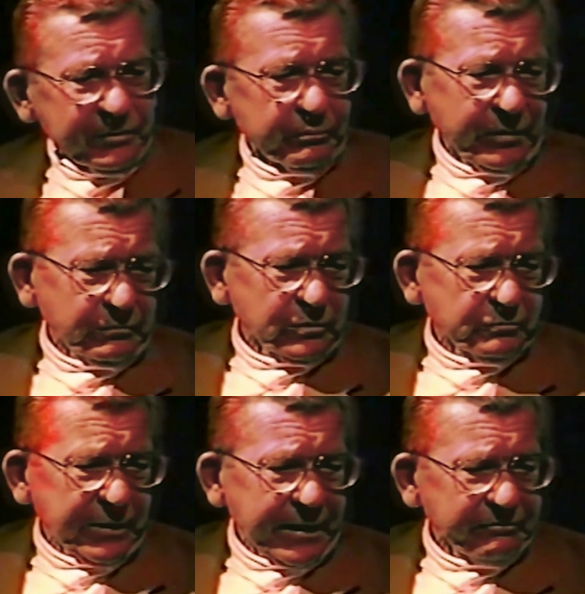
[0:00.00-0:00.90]
Here at
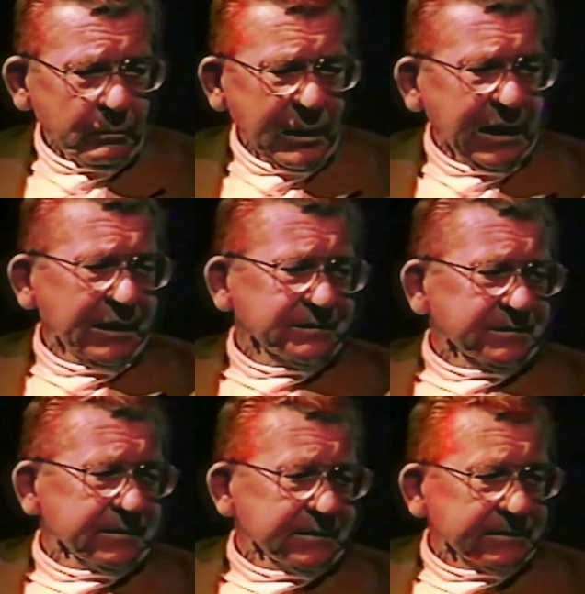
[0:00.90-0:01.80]
Brentwood, we have a
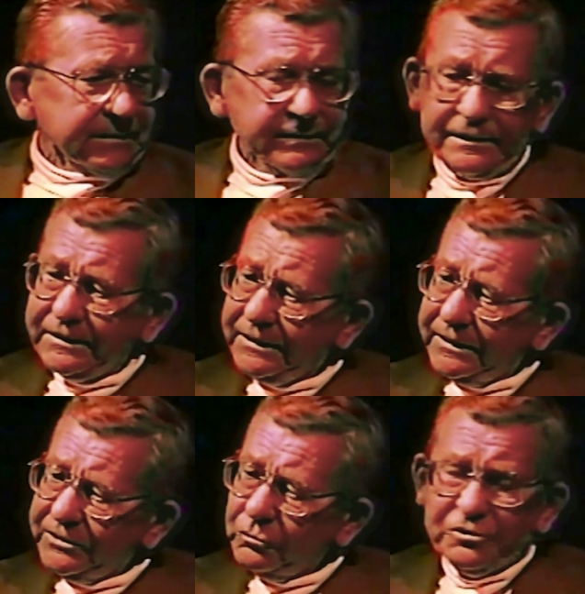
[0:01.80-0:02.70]
policy.
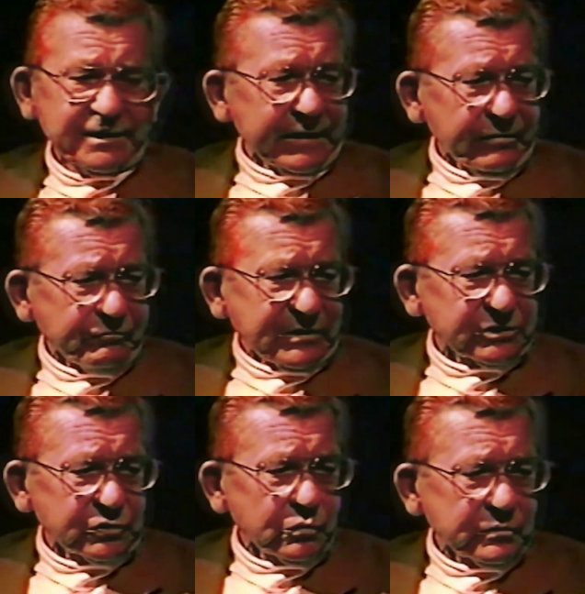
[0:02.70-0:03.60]
You see
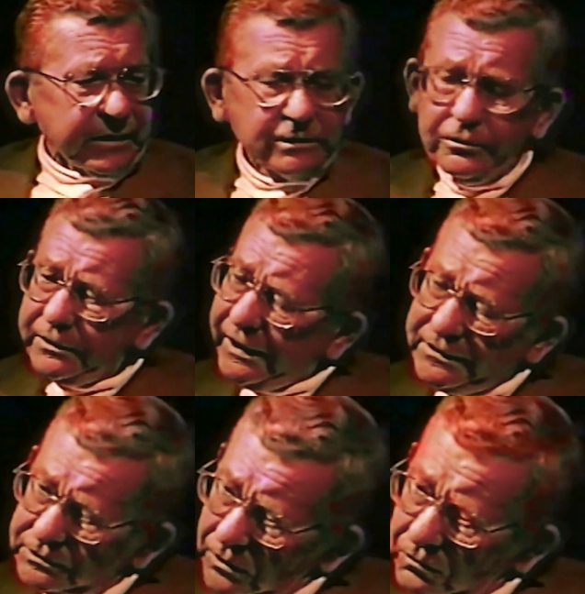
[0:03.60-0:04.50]
every student in
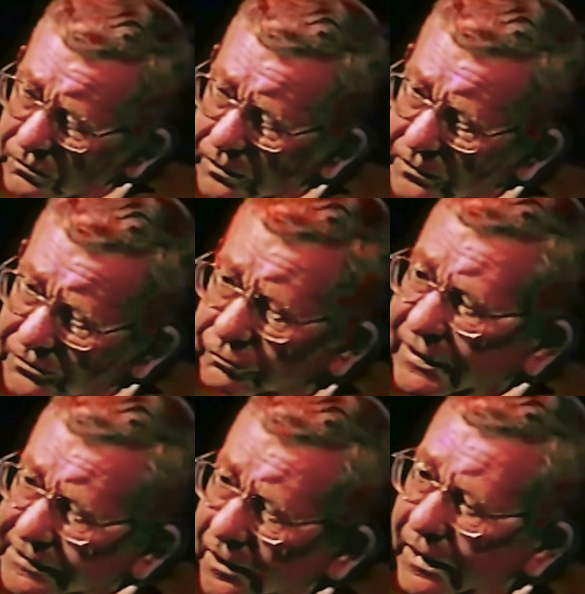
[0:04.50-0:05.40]
your caseload
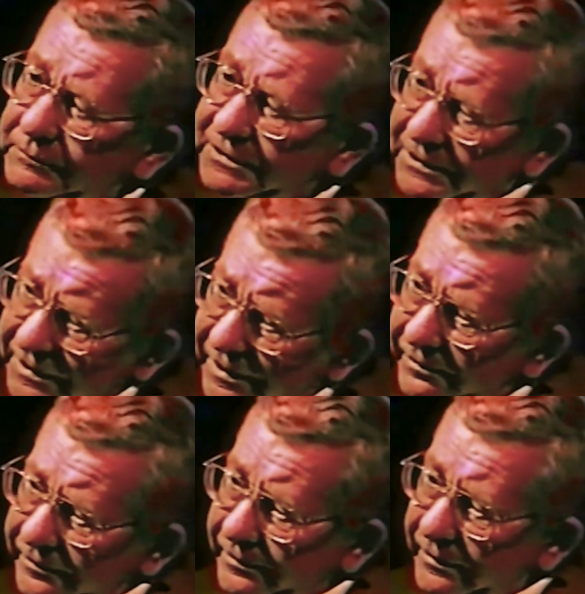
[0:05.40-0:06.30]
3 times a
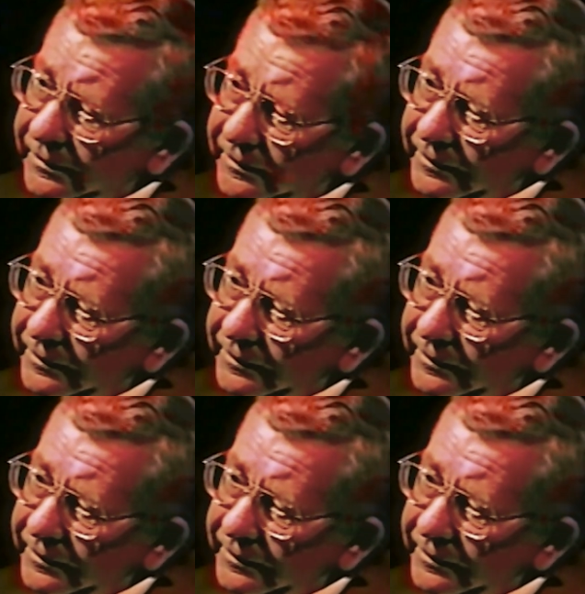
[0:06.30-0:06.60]
year.